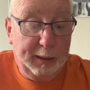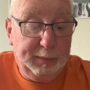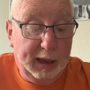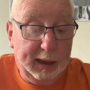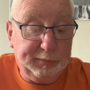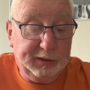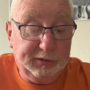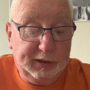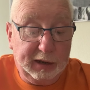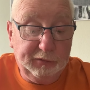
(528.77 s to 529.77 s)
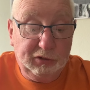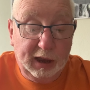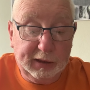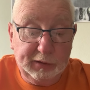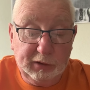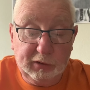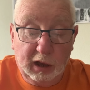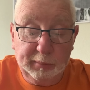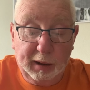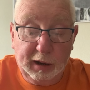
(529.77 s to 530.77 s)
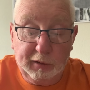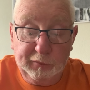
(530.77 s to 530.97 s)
Perhaps instead of checking the time on our